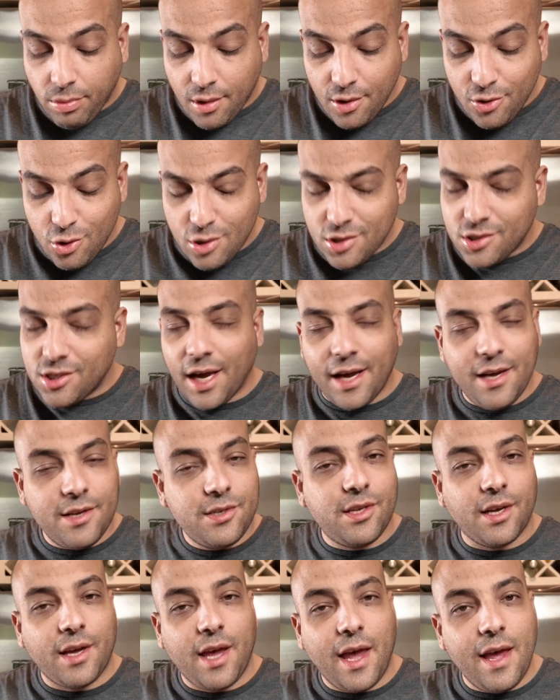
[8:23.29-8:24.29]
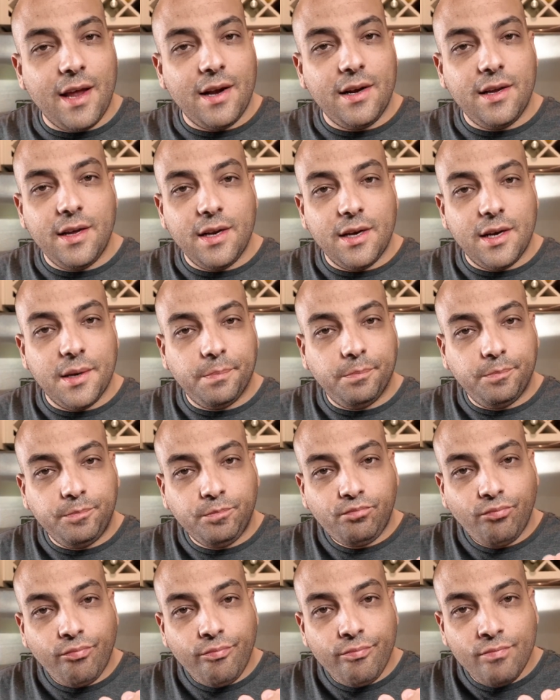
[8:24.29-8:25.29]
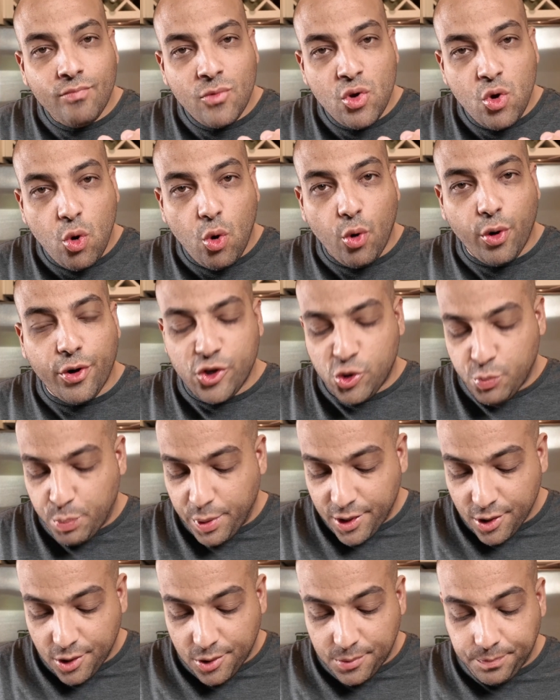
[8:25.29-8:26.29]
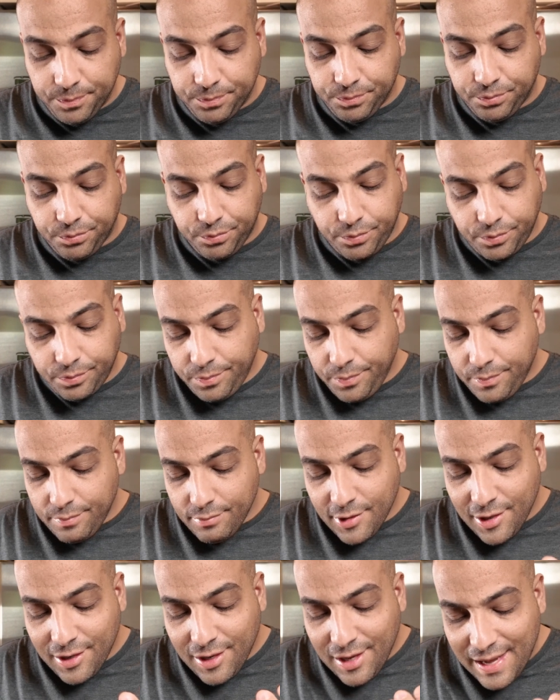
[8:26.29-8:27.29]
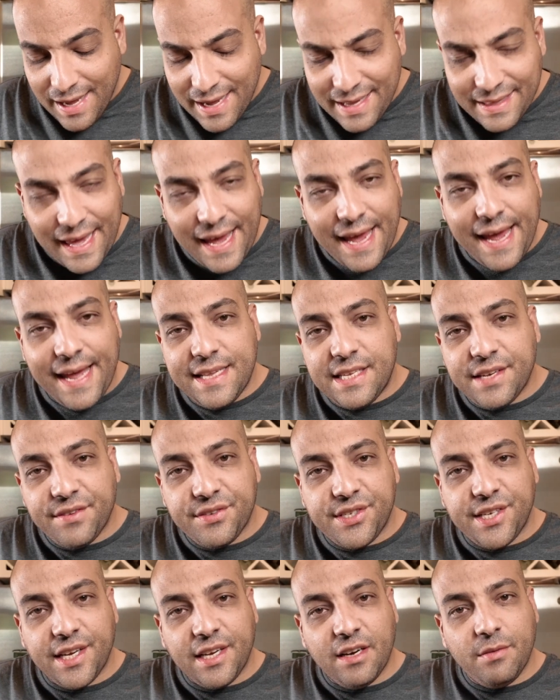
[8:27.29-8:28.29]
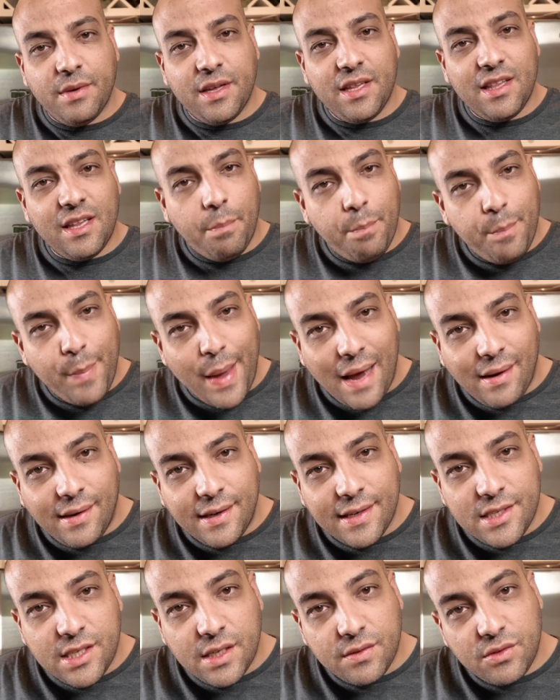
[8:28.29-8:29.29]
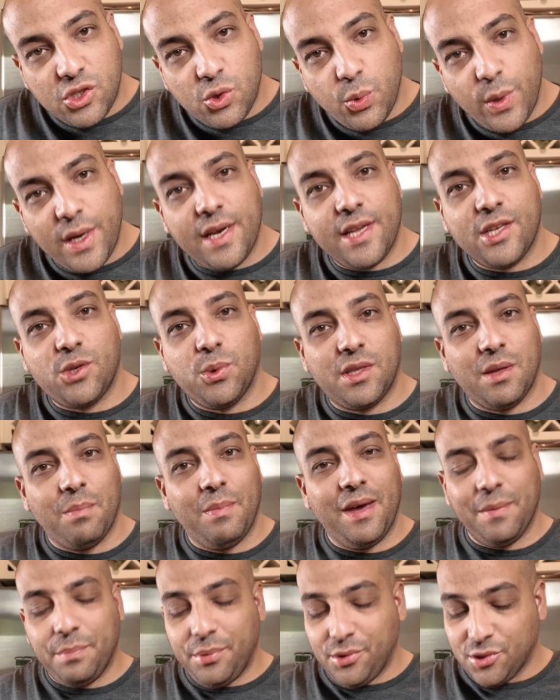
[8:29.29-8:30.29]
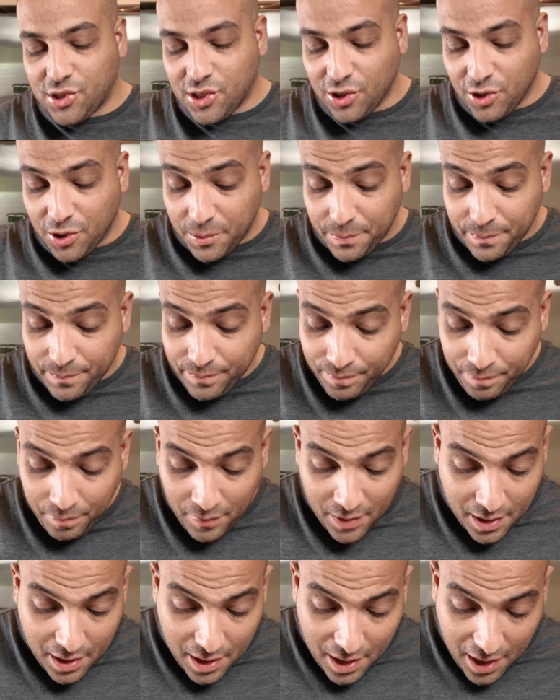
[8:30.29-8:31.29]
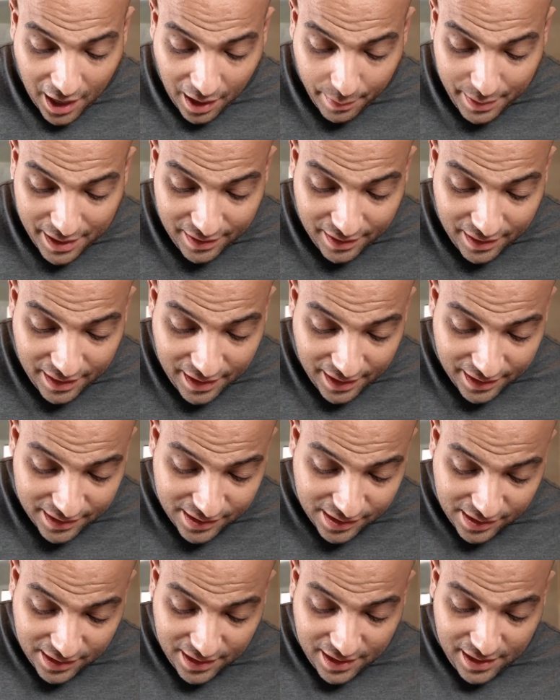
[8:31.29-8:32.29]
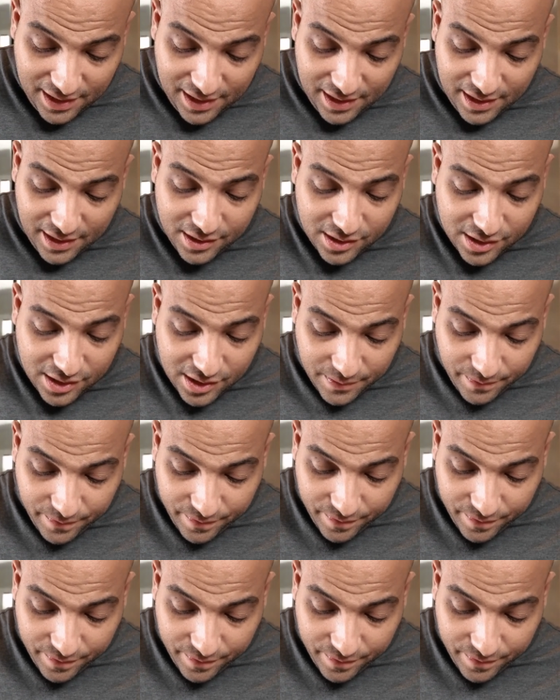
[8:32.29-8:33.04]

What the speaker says: You can taste the candied orange peel, the hint of cinnamon, the balance of sweetness with the maple syrup. I mean, it is